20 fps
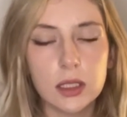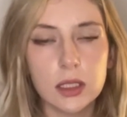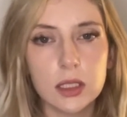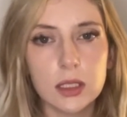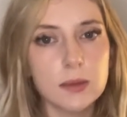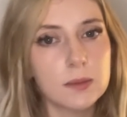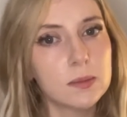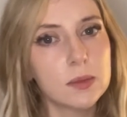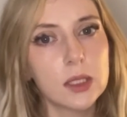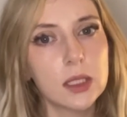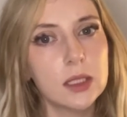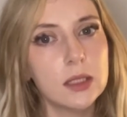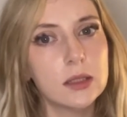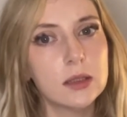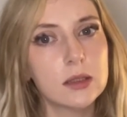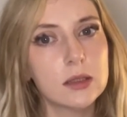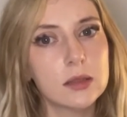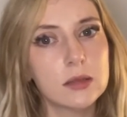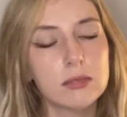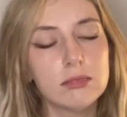
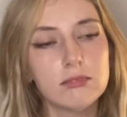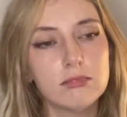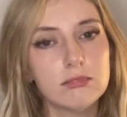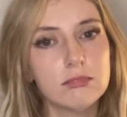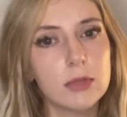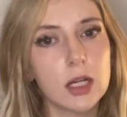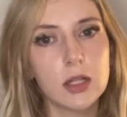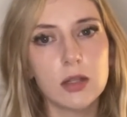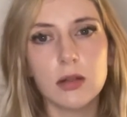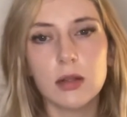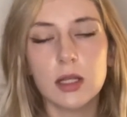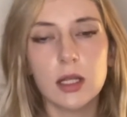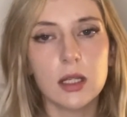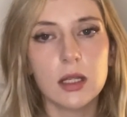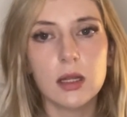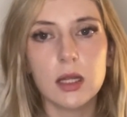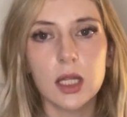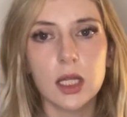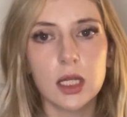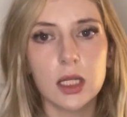complaints other
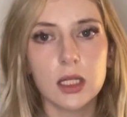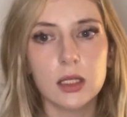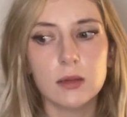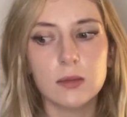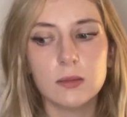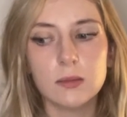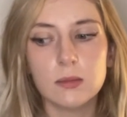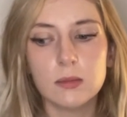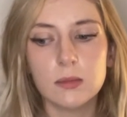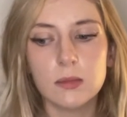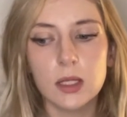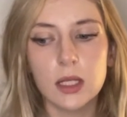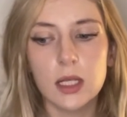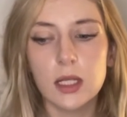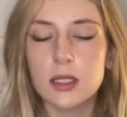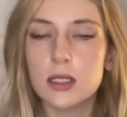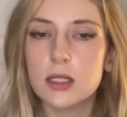than the heat